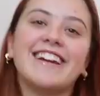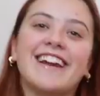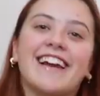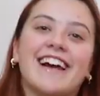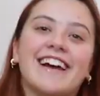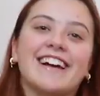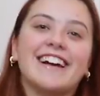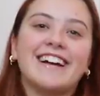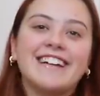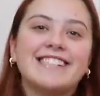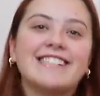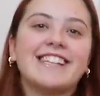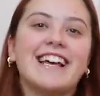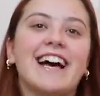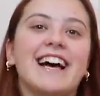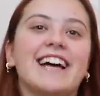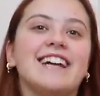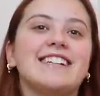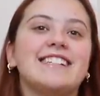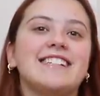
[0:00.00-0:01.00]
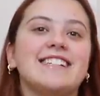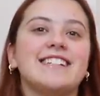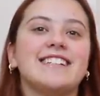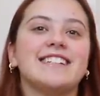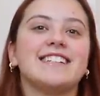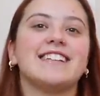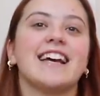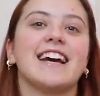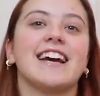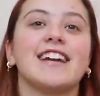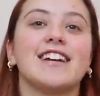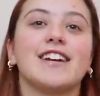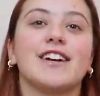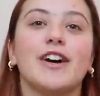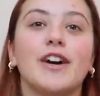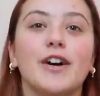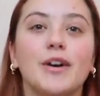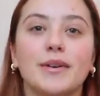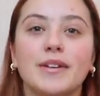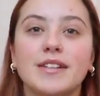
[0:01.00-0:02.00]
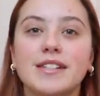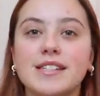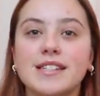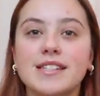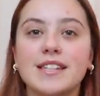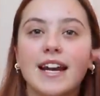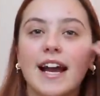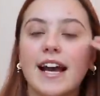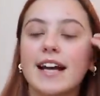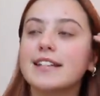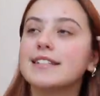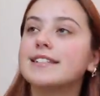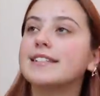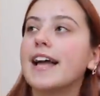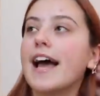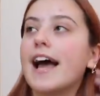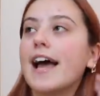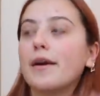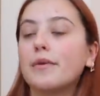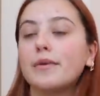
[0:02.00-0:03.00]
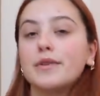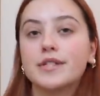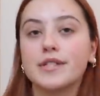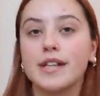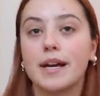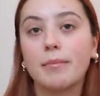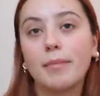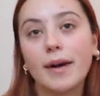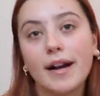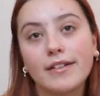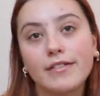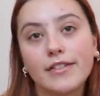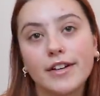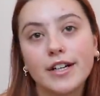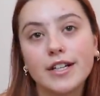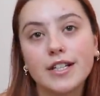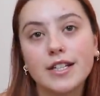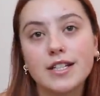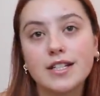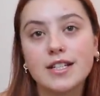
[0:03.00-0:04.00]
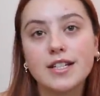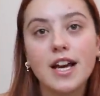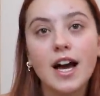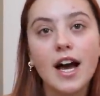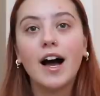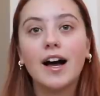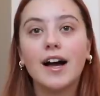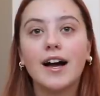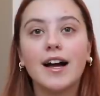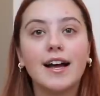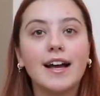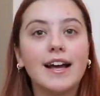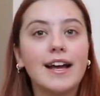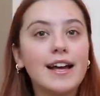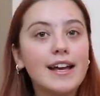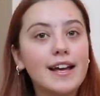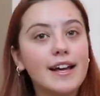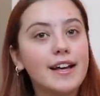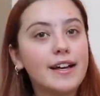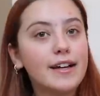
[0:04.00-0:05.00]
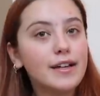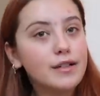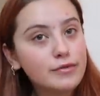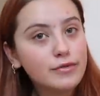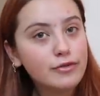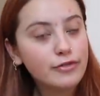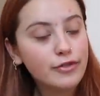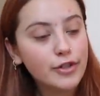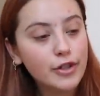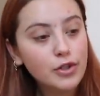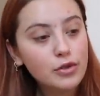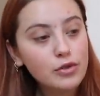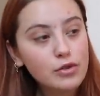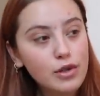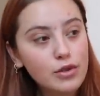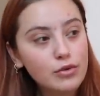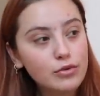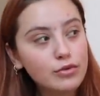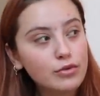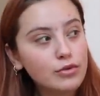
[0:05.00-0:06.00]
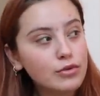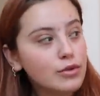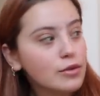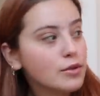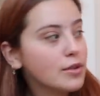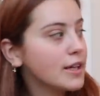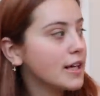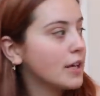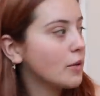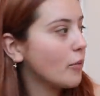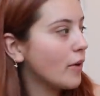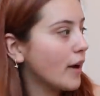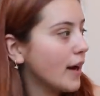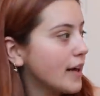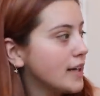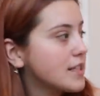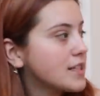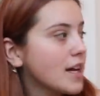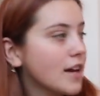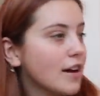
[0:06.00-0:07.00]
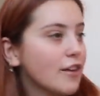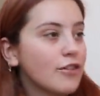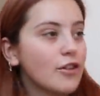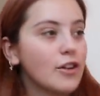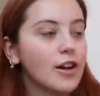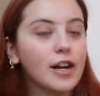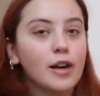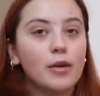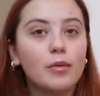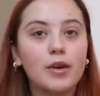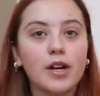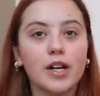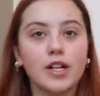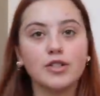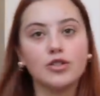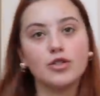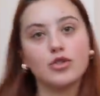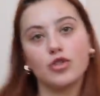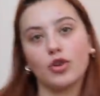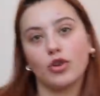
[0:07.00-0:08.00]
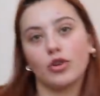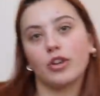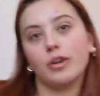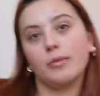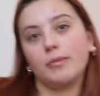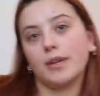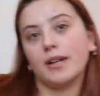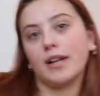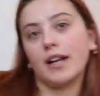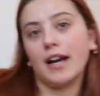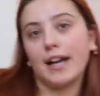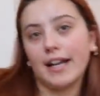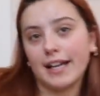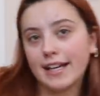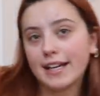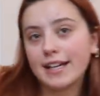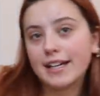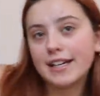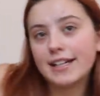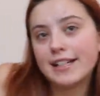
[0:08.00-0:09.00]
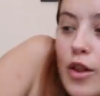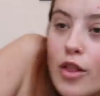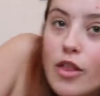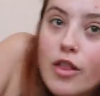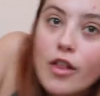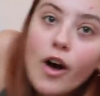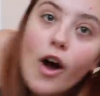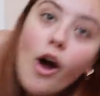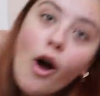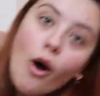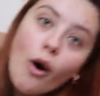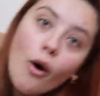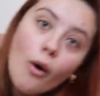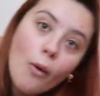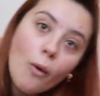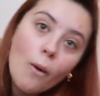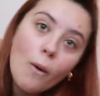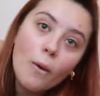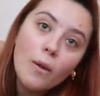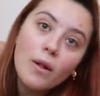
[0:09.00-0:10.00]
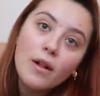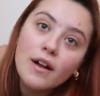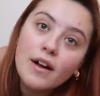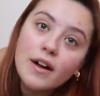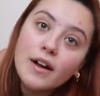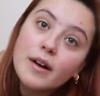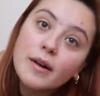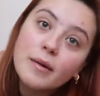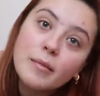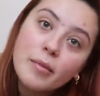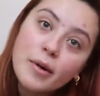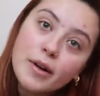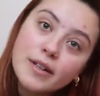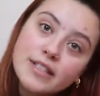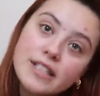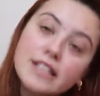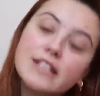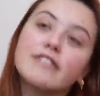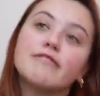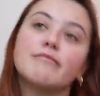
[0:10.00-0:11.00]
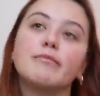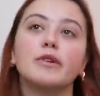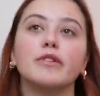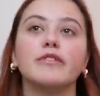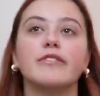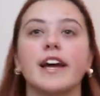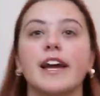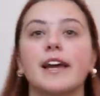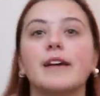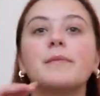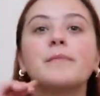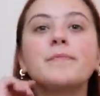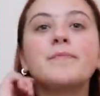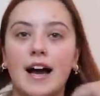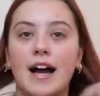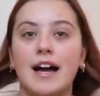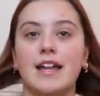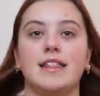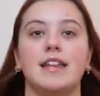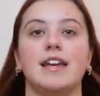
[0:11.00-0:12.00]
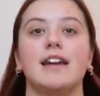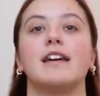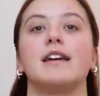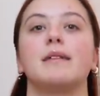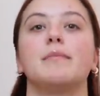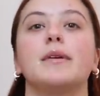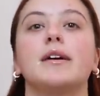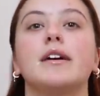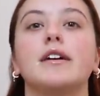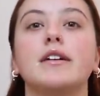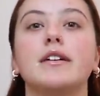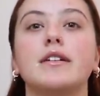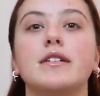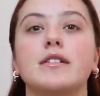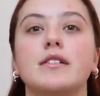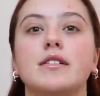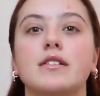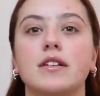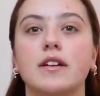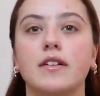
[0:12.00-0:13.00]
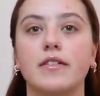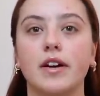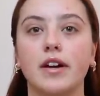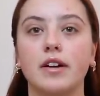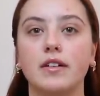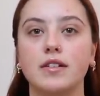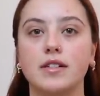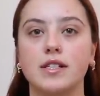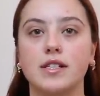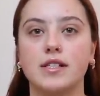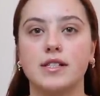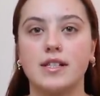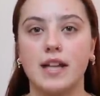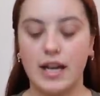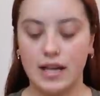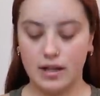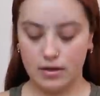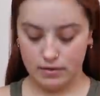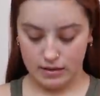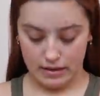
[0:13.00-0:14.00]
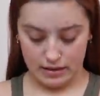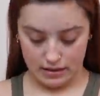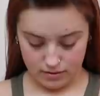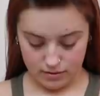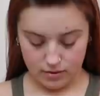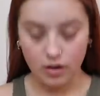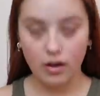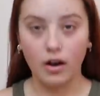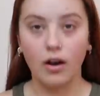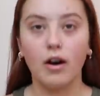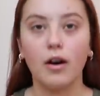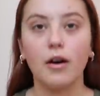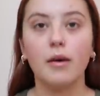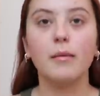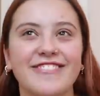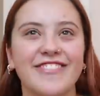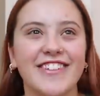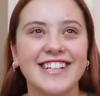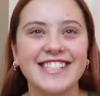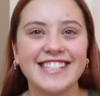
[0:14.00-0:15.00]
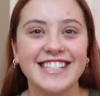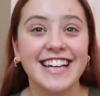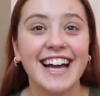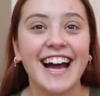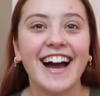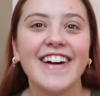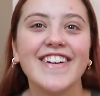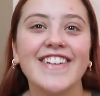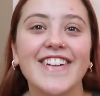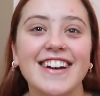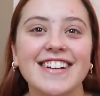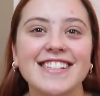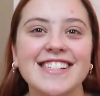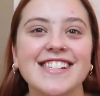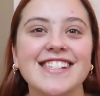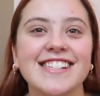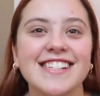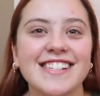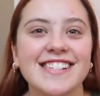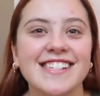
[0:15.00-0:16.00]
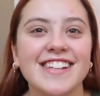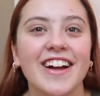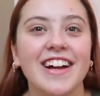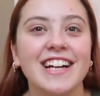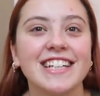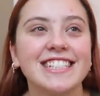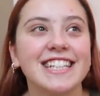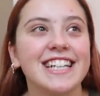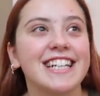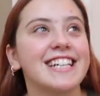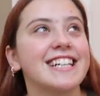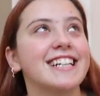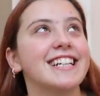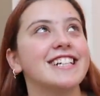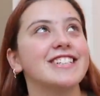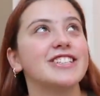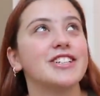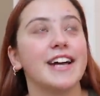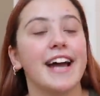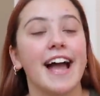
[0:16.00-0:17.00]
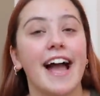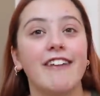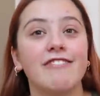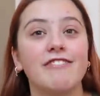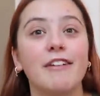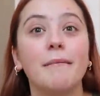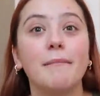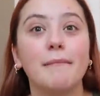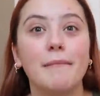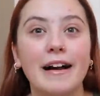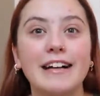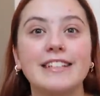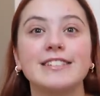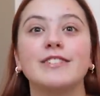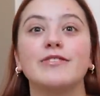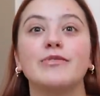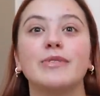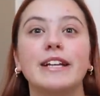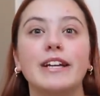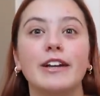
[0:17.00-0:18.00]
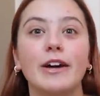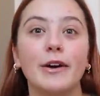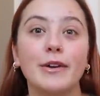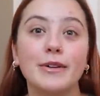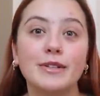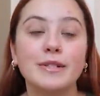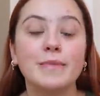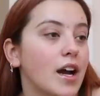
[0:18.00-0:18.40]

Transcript: Like I said a second ago, it's the next day. We just had breakfast. I feel really weird and I feel like I want to document like the whole process of moving. I think because if I got a stain on this top. Firstly, how nice is this lighting? Literally, I have massive windows.